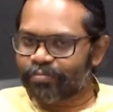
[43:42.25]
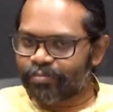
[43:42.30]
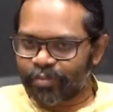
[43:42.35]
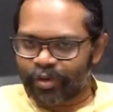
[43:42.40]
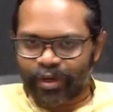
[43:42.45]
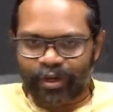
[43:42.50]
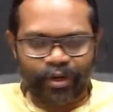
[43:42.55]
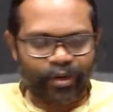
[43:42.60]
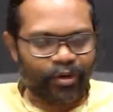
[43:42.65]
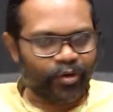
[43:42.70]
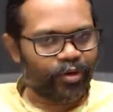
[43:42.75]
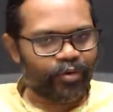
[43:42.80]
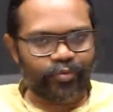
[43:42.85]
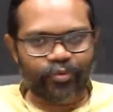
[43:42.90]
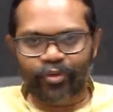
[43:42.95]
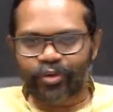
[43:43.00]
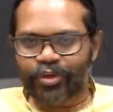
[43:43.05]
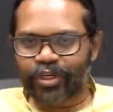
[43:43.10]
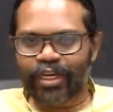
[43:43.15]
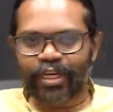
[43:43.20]
or
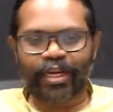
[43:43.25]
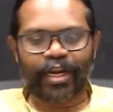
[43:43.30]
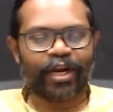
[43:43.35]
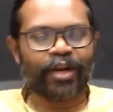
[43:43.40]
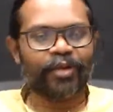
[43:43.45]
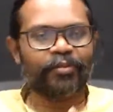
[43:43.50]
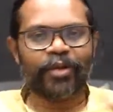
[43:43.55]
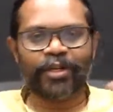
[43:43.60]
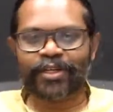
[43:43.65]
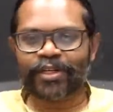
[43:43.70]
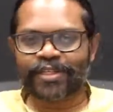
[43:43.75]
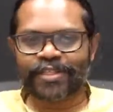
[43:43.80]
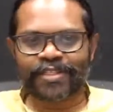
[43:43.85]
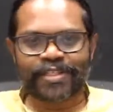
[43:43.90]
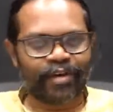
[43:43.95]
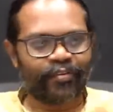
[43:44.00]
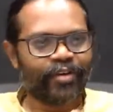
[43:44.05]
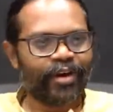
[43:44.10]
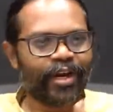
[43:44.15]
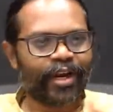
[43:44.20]
14 nanometer,
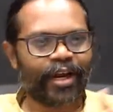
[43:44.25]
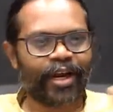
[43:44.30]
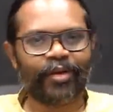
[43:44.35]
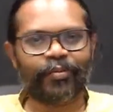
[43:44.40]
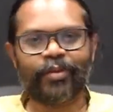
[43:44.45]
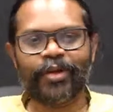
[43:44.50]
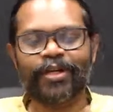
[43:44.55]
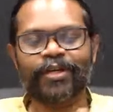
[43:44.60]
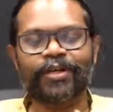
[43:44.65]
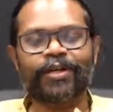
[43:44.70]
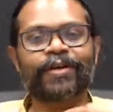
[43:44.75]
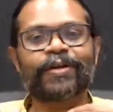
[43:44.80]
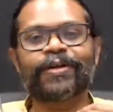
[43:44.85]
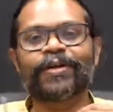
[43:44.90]
7 nanometer